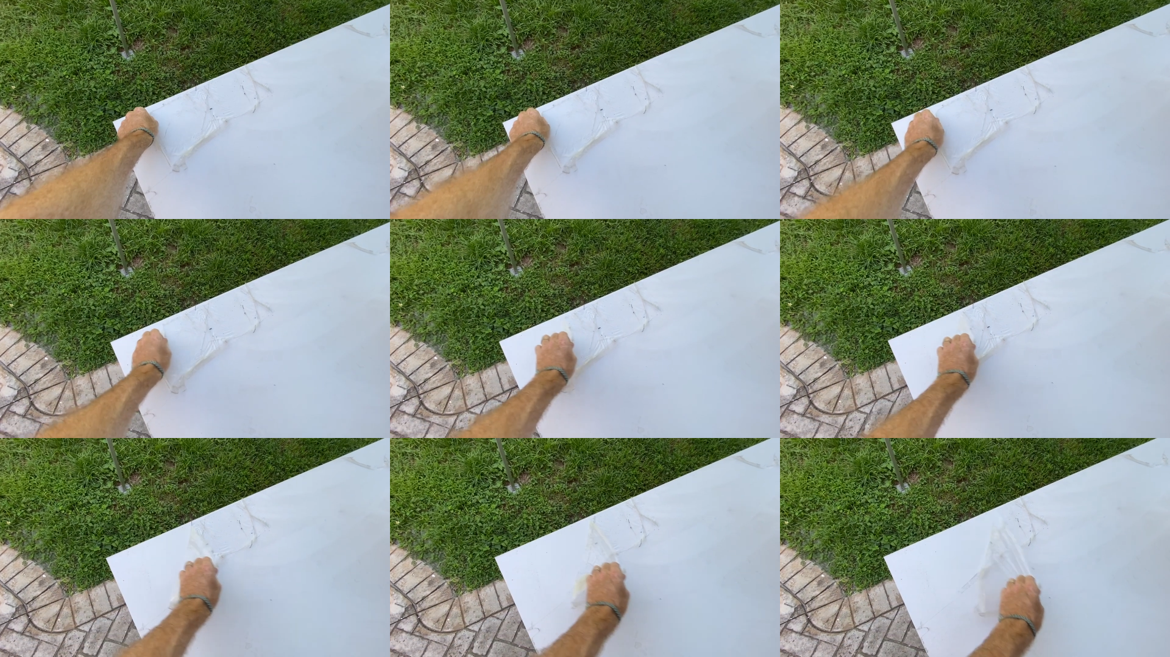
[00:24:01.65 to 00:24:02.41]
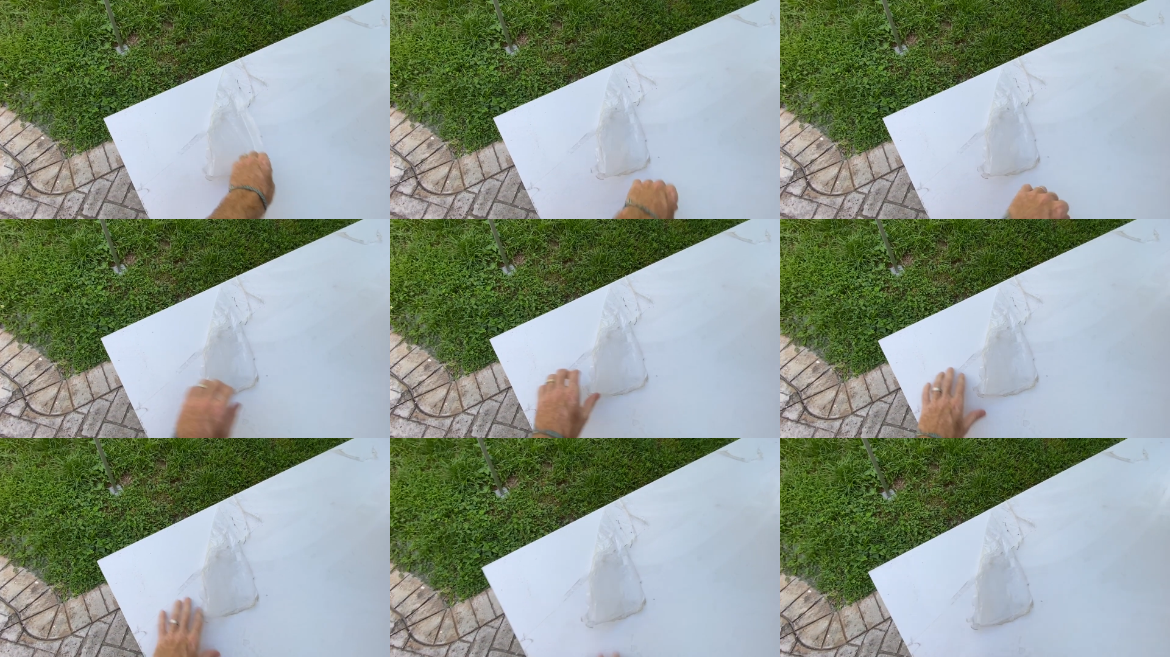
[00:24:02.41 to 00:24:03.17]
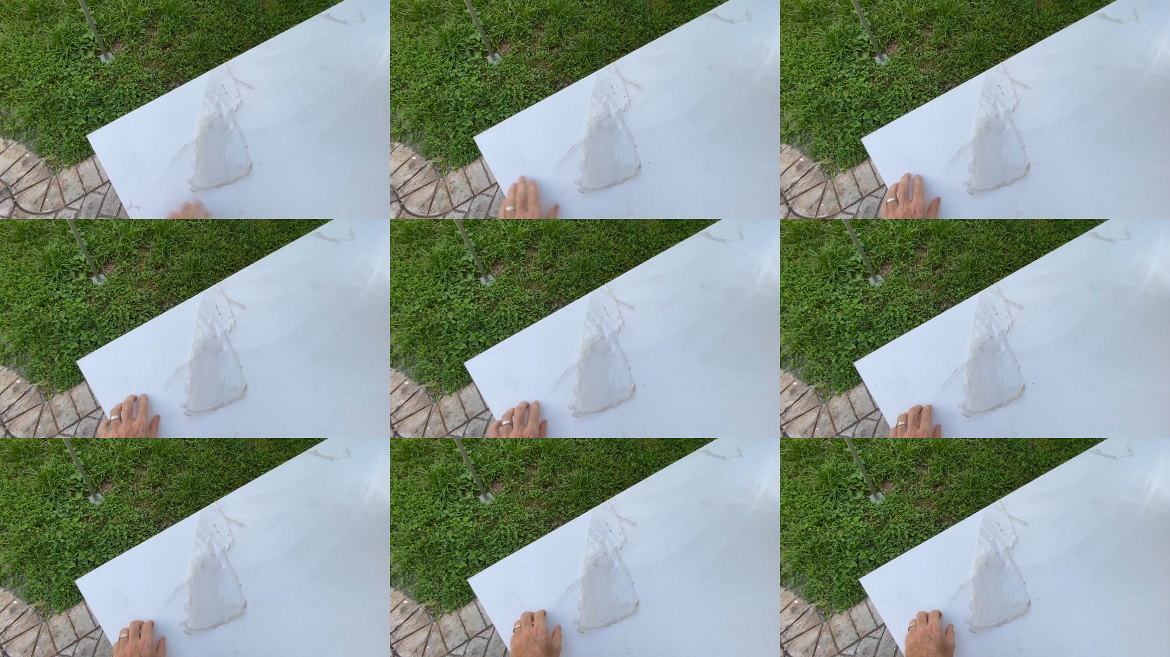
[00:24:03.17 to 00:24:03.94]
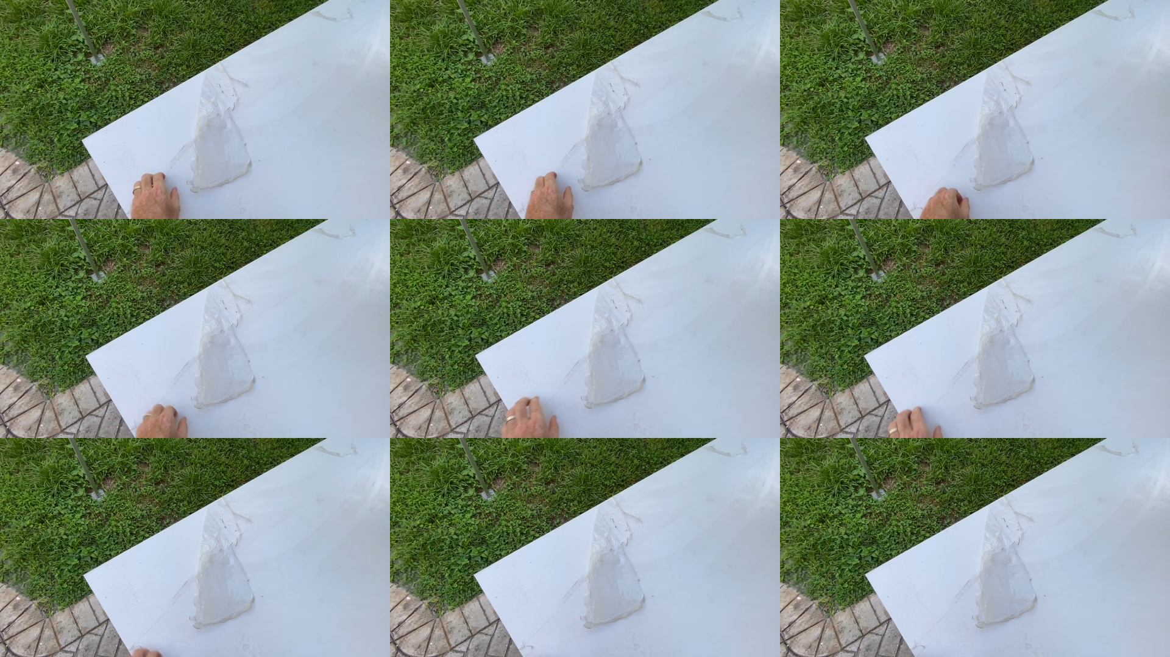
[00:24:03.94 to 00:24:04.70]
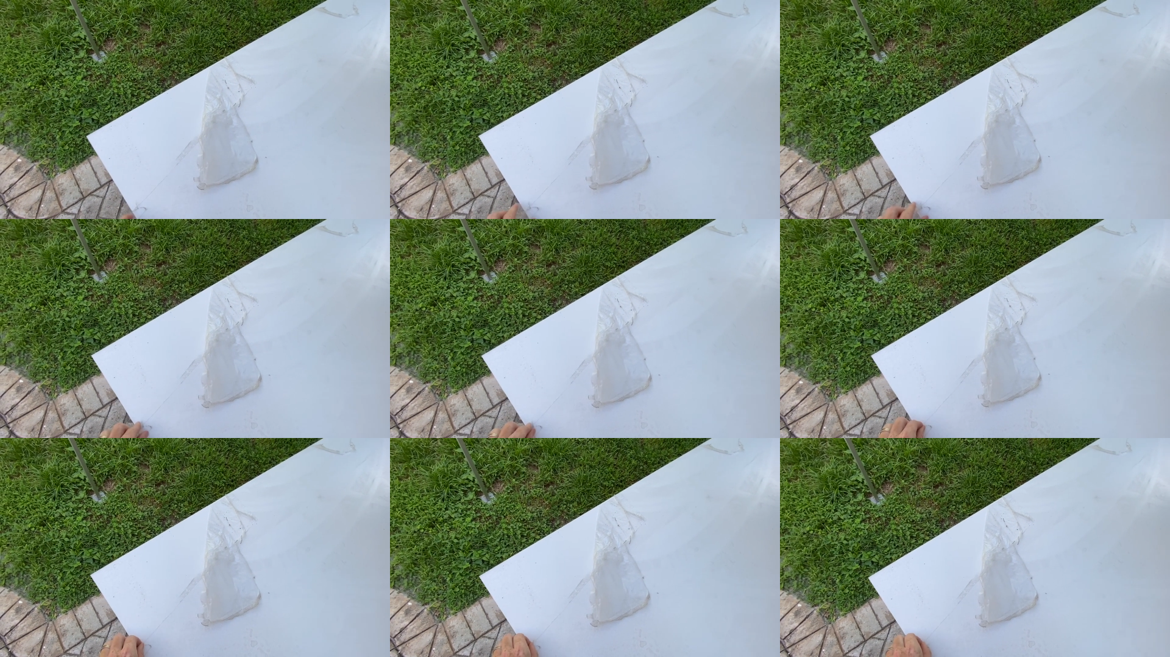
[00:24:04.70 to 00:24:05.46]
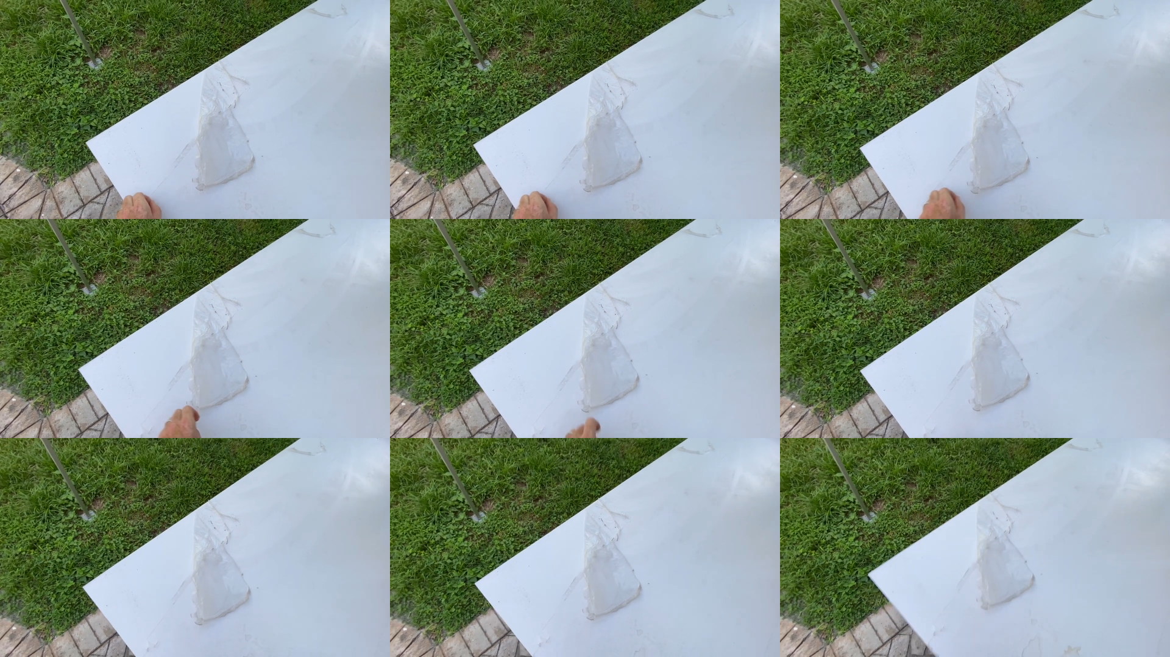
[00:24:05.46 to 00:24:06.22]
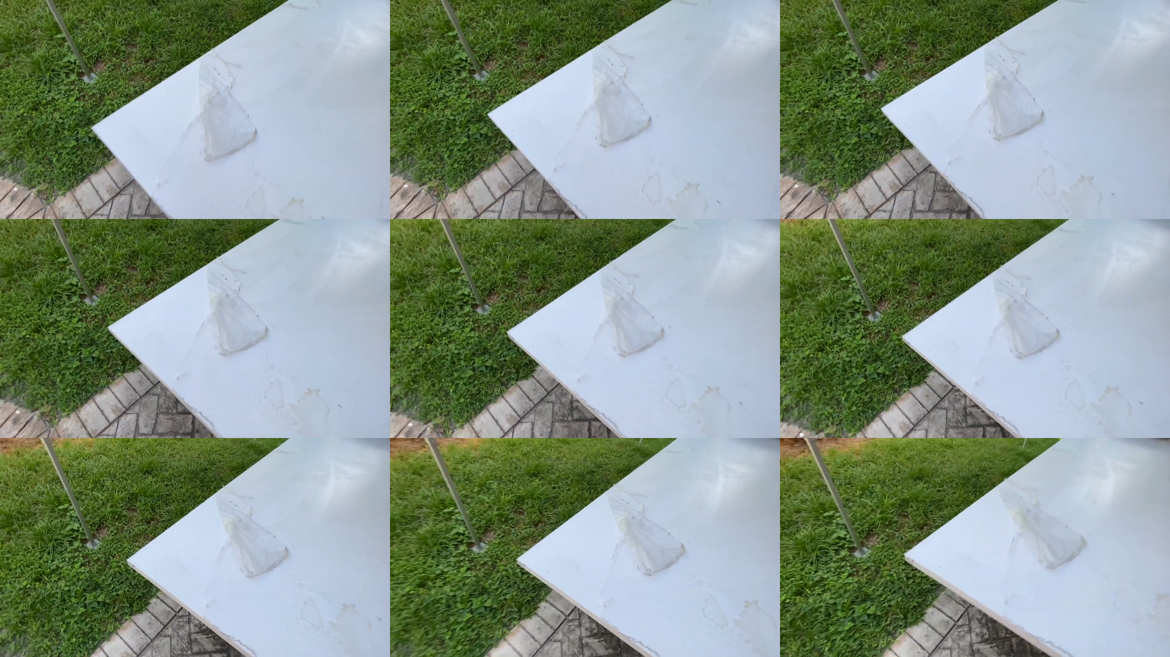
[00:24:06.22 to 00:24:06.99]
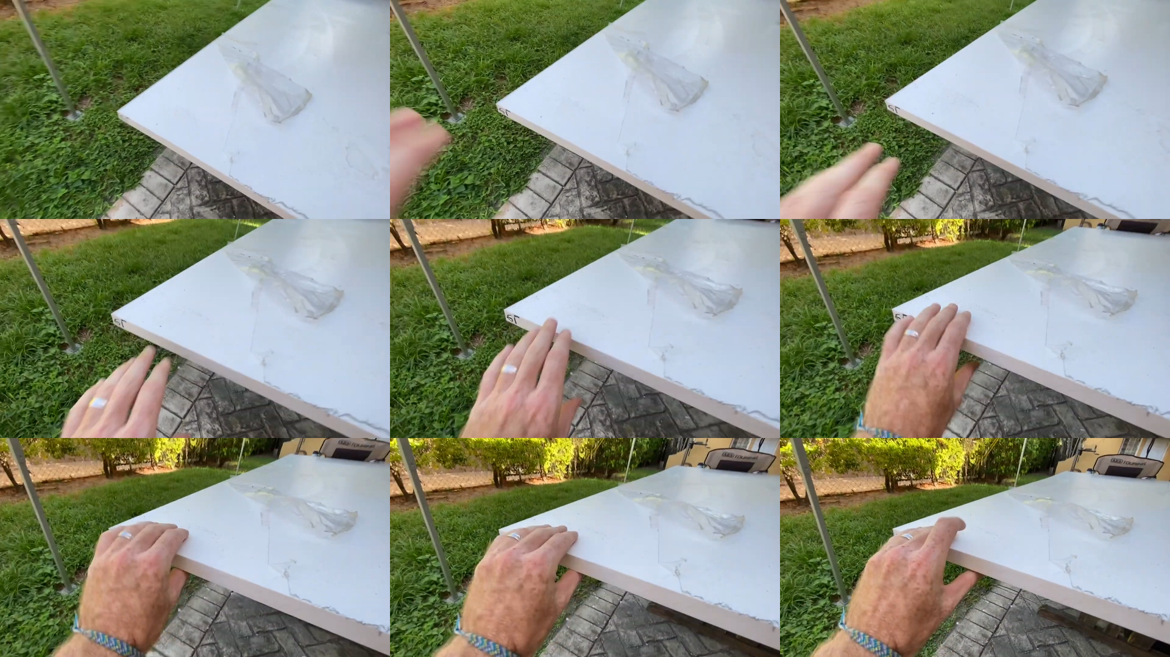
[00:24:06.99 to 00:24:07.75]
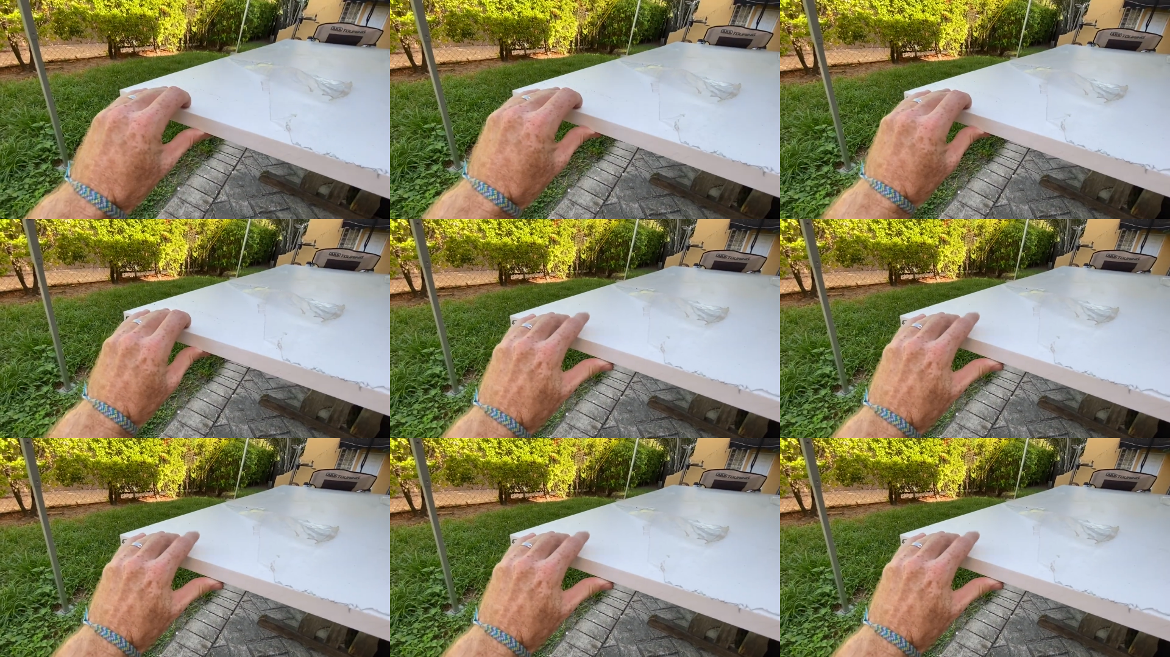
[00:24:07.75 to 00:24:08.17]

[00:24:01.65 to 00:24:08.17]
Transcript: (no speaker visible)